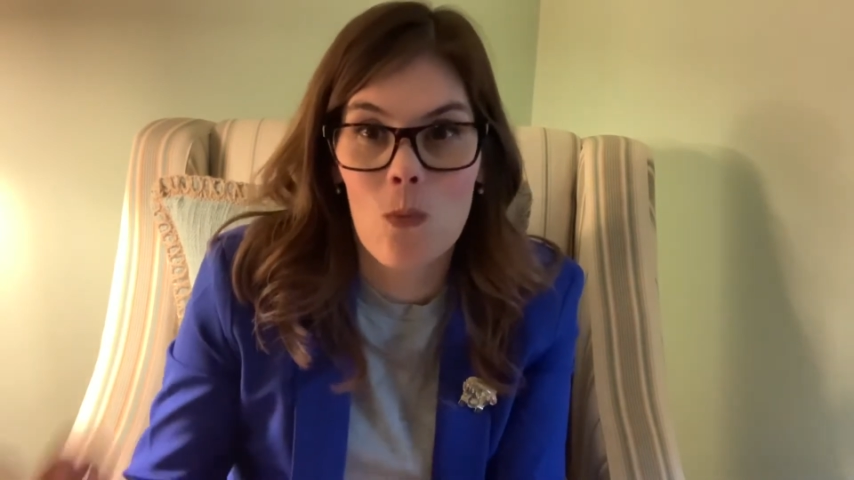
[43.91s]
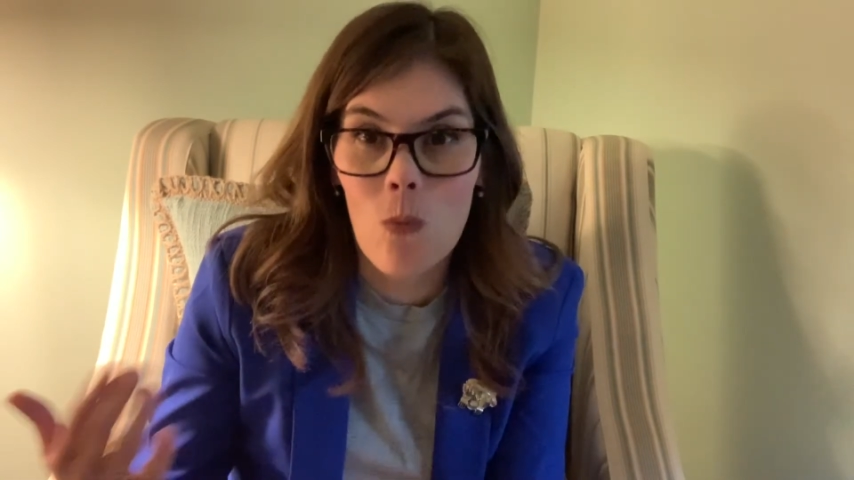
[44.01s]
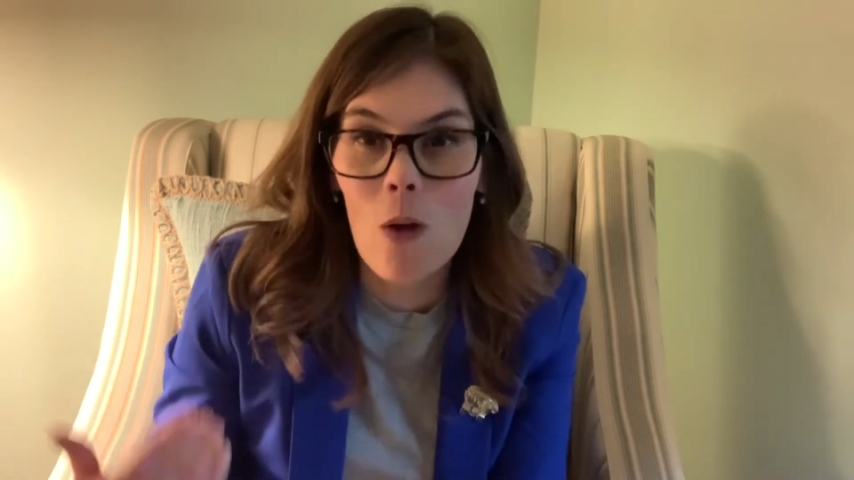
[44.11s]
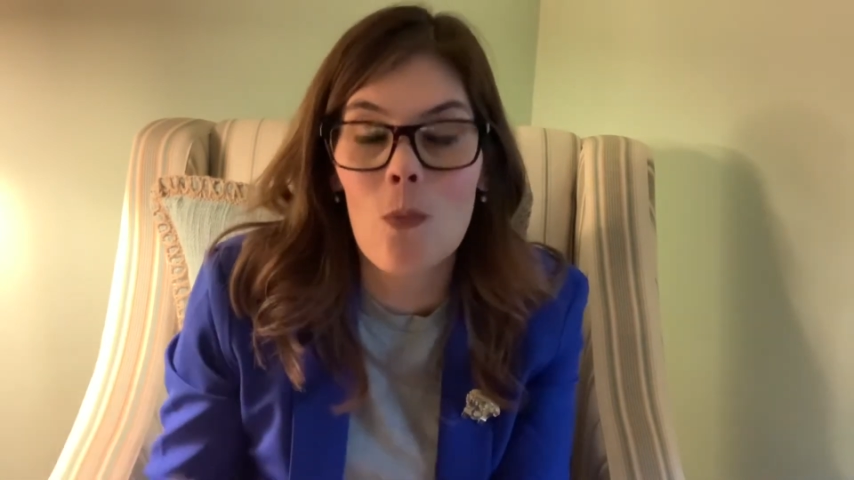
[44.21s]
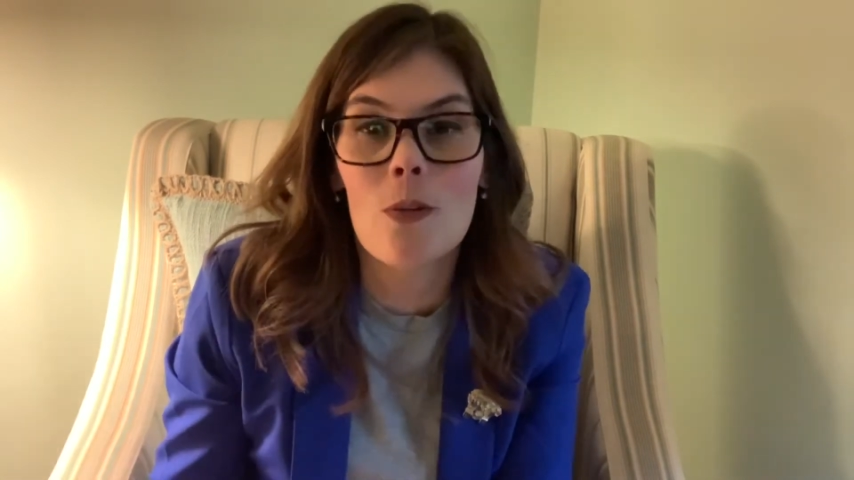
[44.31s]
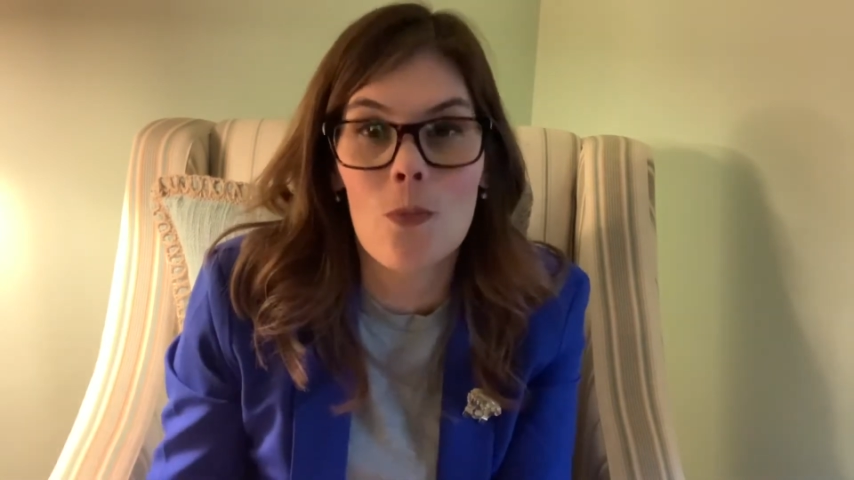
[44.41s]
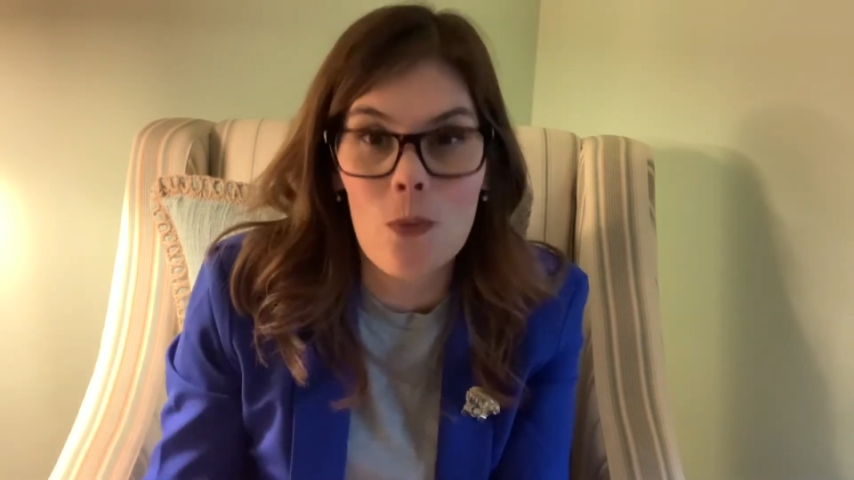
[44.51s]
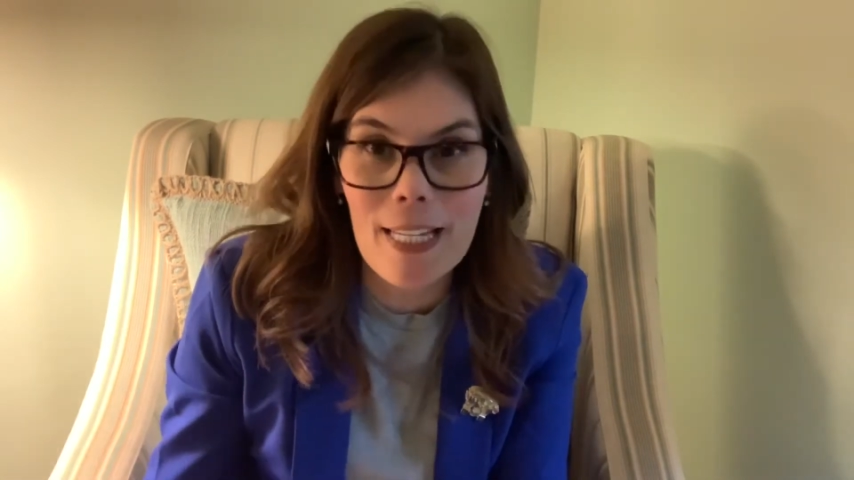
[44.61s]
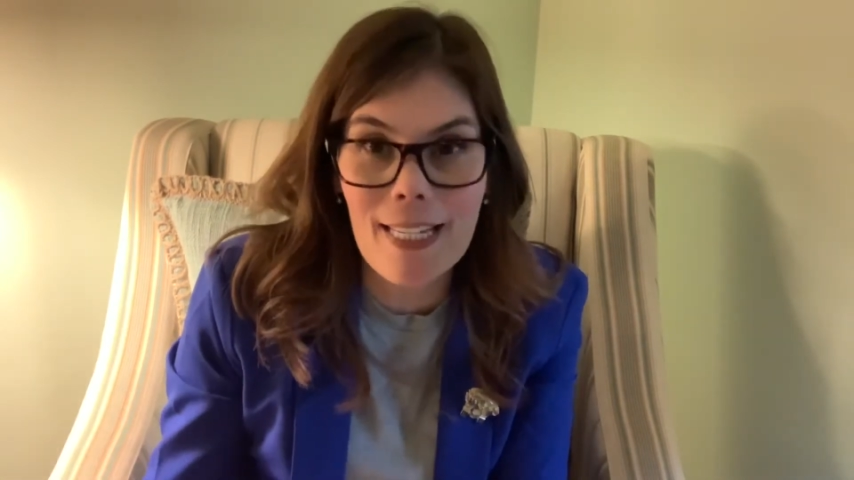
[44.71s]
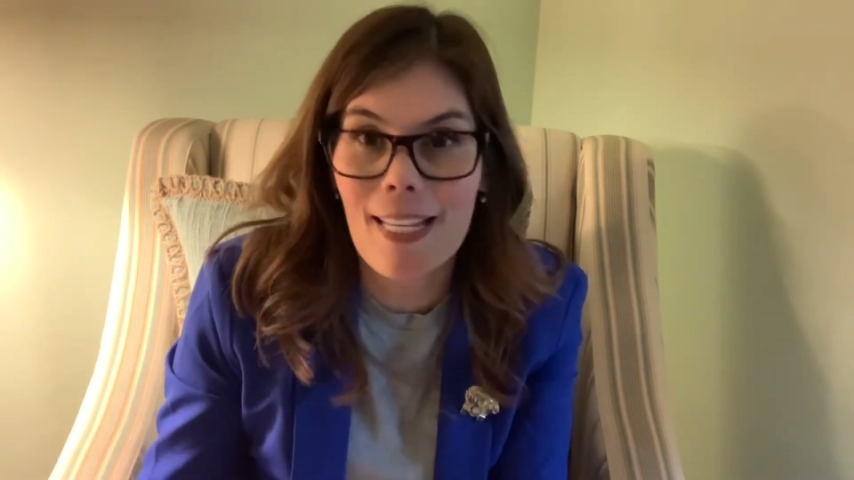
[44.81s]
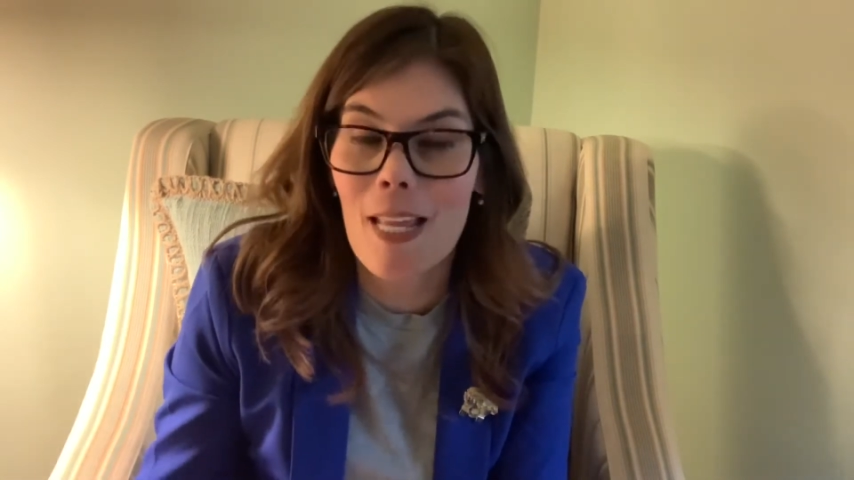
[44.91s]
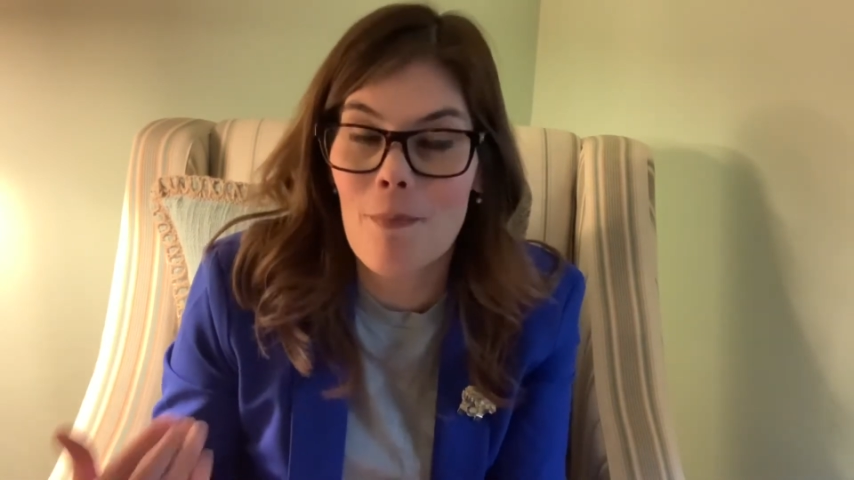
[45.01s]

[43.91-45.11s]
what we read and